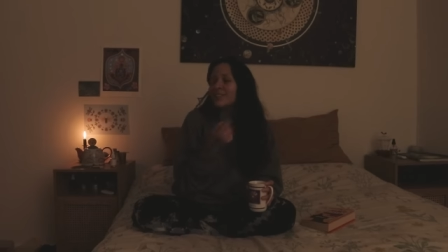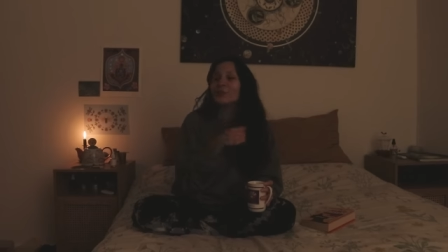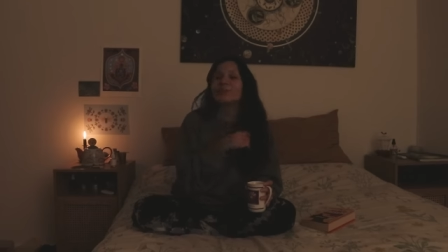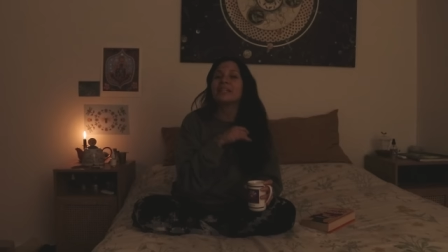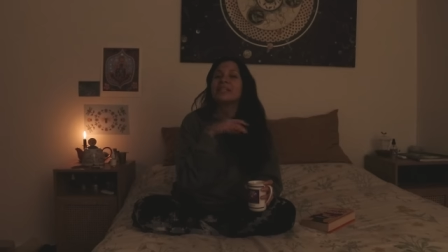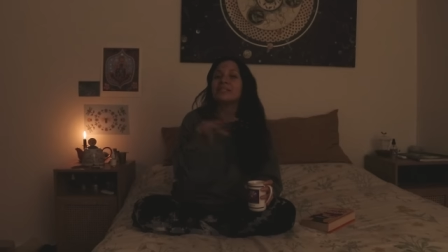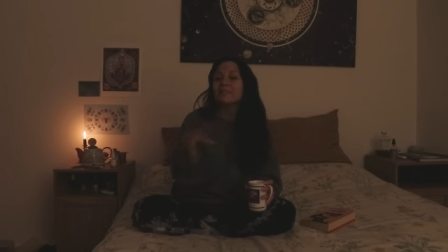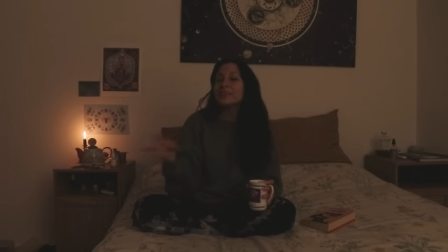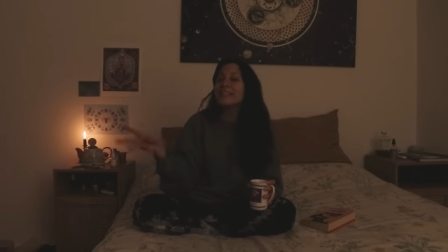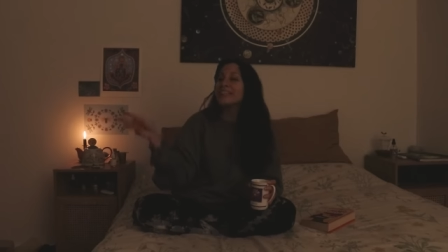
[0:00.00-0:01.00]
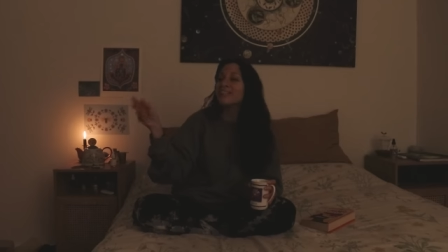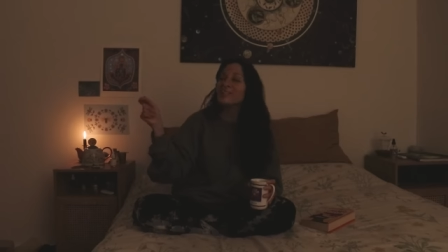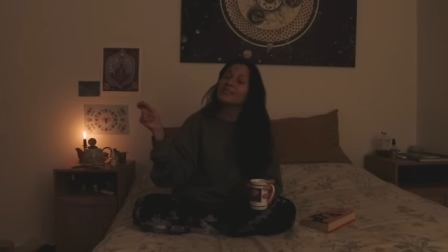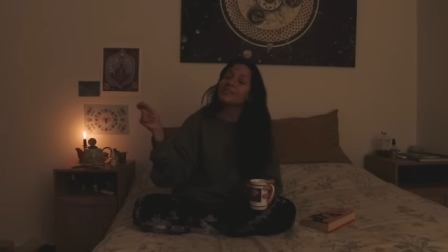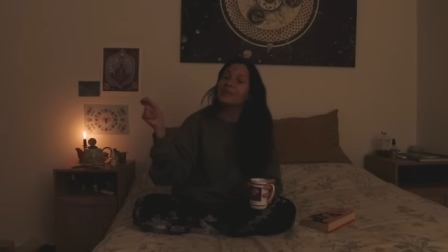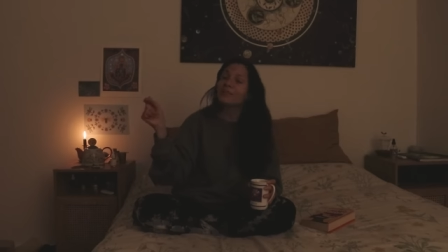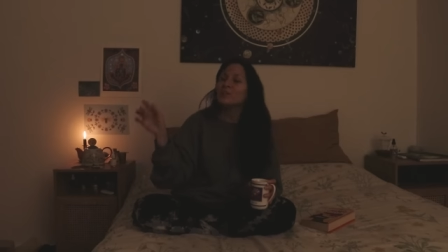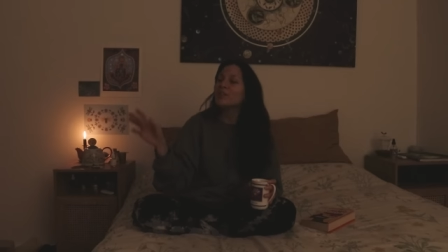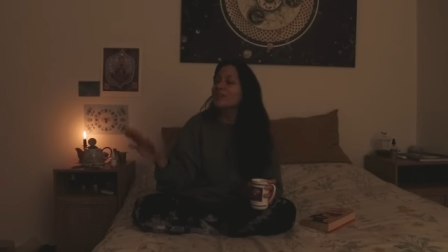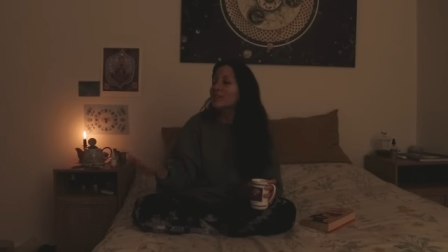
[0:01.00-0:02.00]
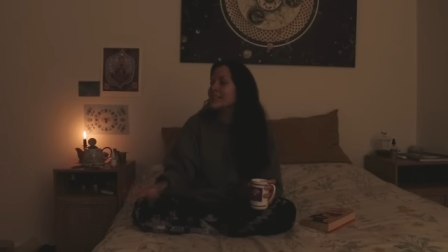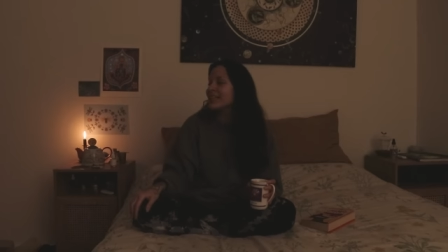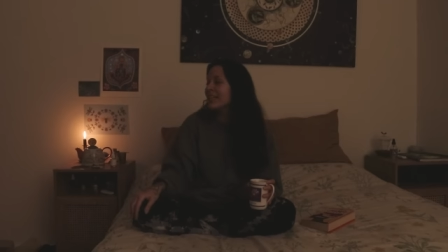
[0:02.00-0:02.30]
so ease me into the dream world.